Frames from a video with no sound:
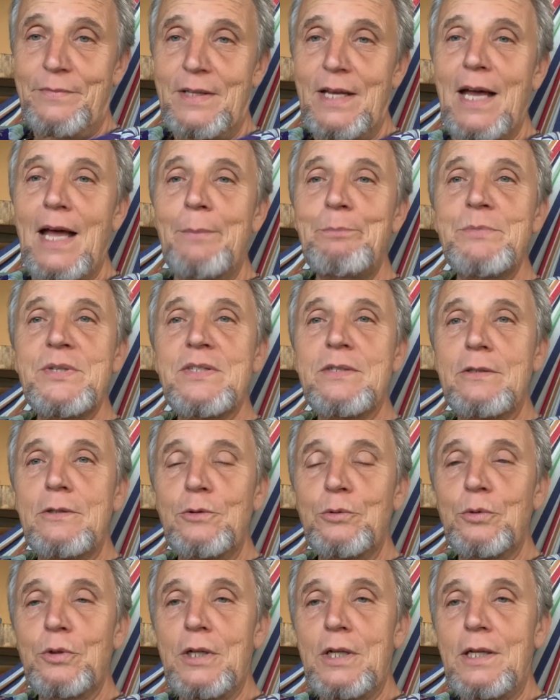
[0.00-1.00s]

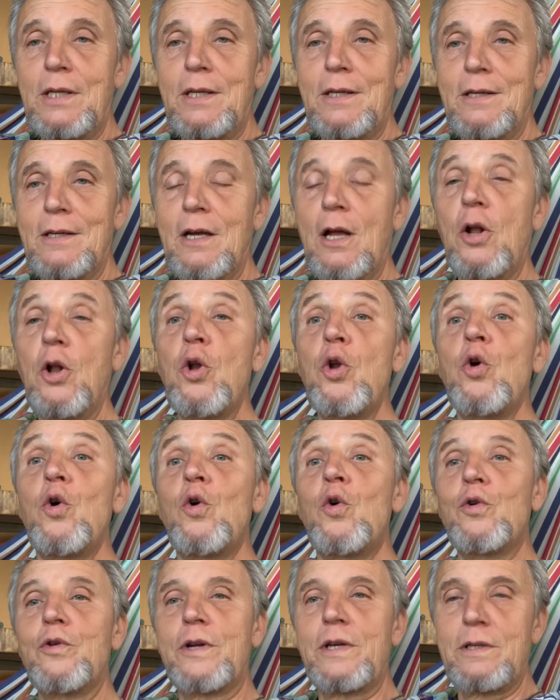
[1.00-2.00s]
absolutely
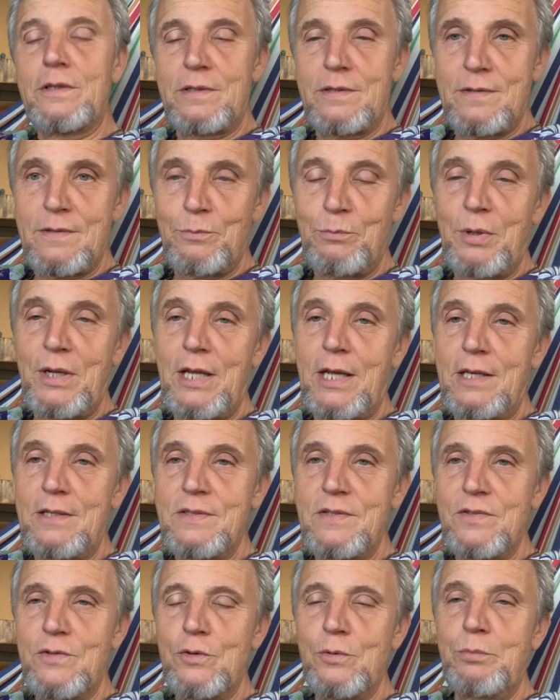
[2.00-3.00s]
glorious
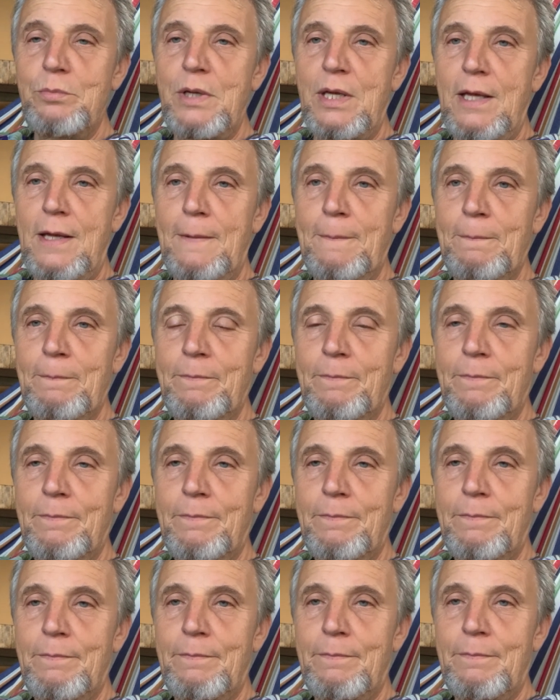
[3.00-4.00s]
place to be.
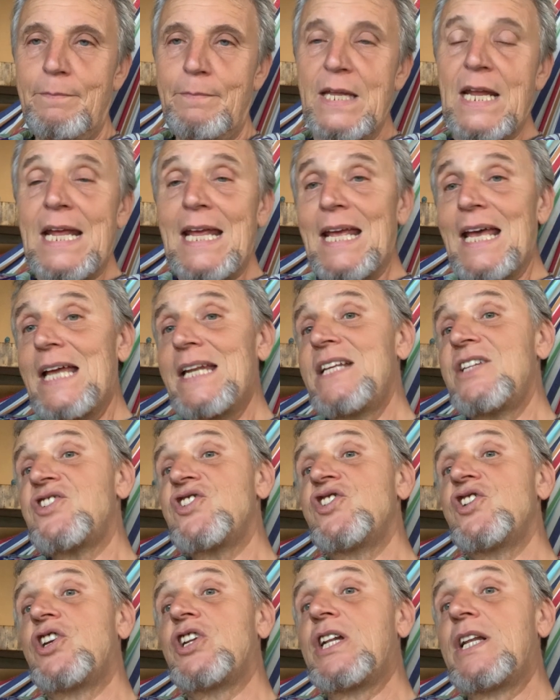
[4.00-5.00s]
And
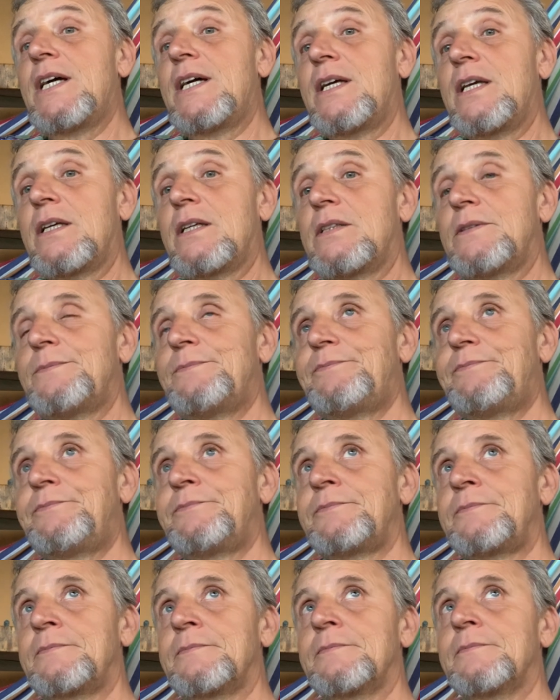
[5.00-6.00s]
it's not like
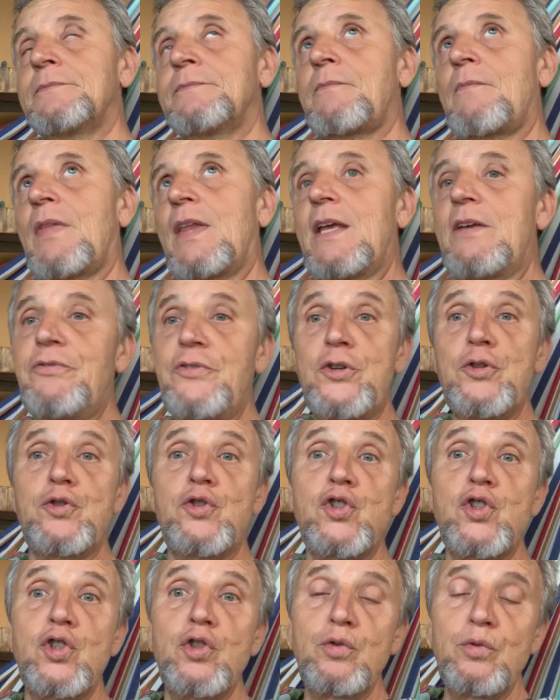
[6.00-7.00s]
if you
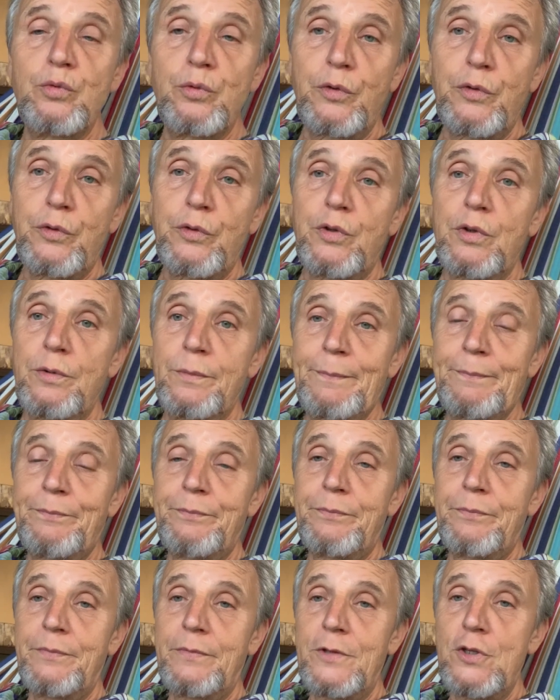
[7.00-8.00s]
choose
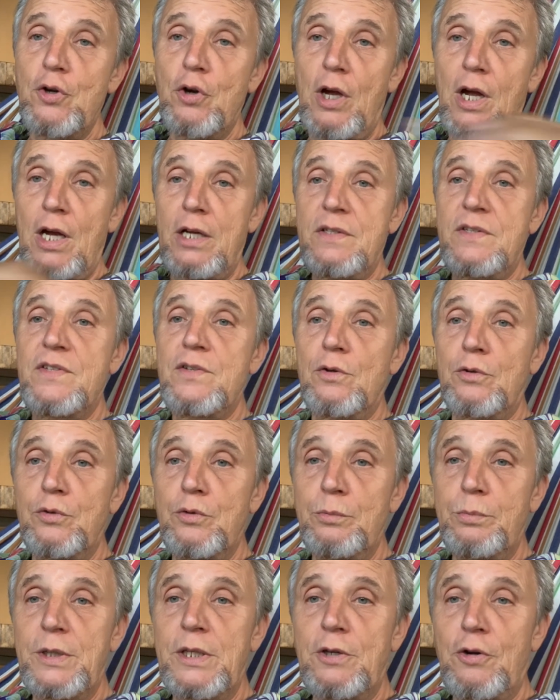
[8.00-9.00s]
your heart song
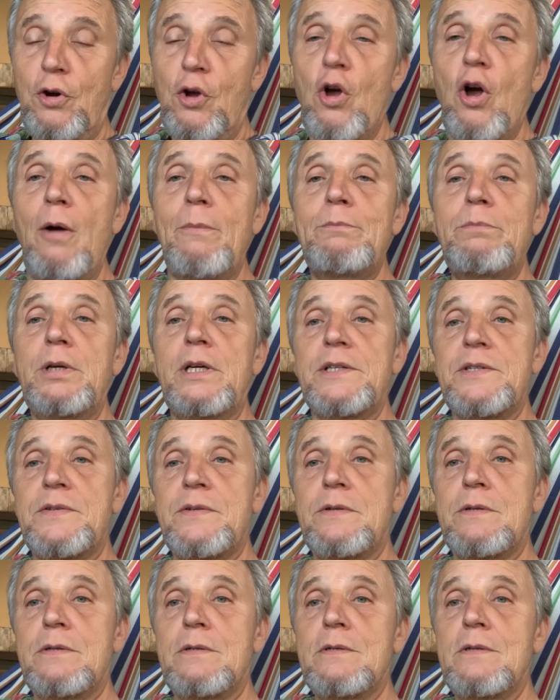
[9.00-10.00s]
to be your
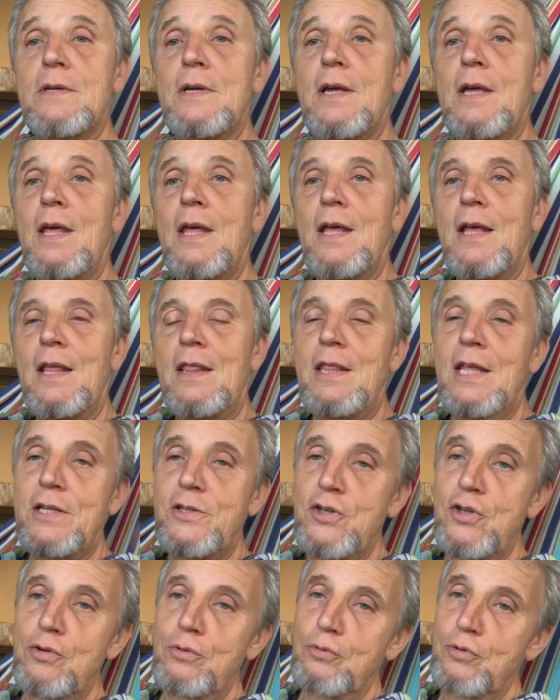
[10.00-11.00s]
compass,
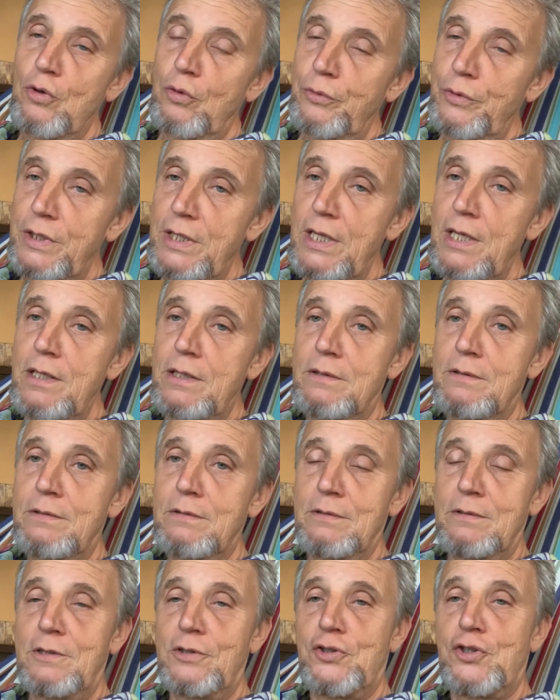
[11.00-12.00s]
that you don't need
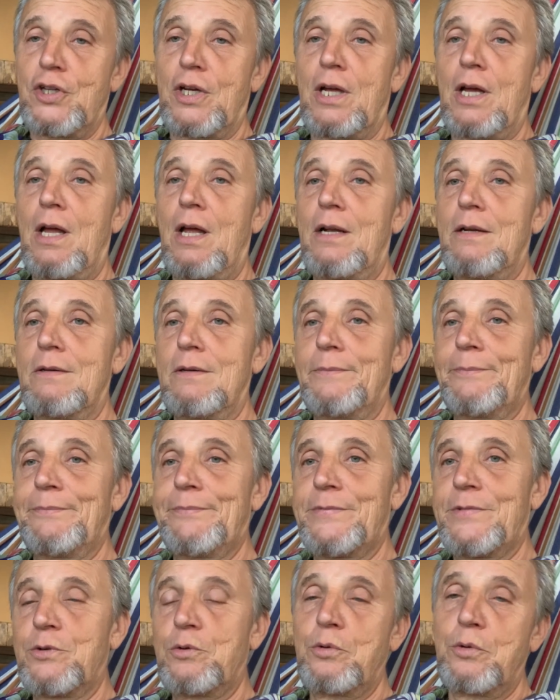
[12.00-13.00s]
the chakana
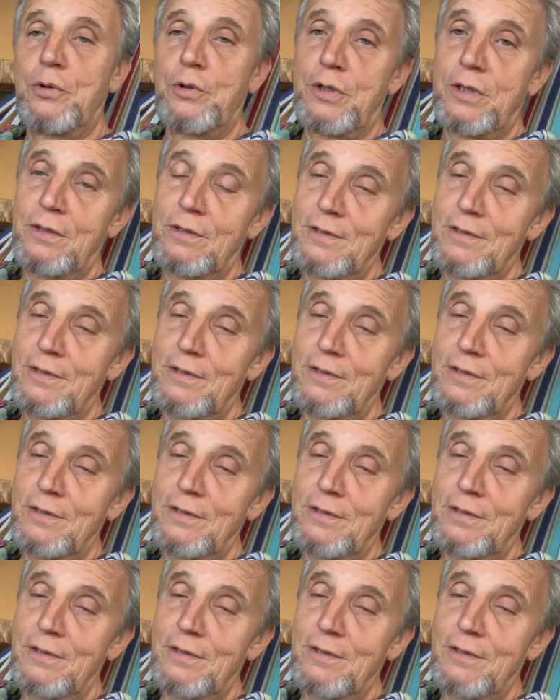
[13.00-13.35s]
or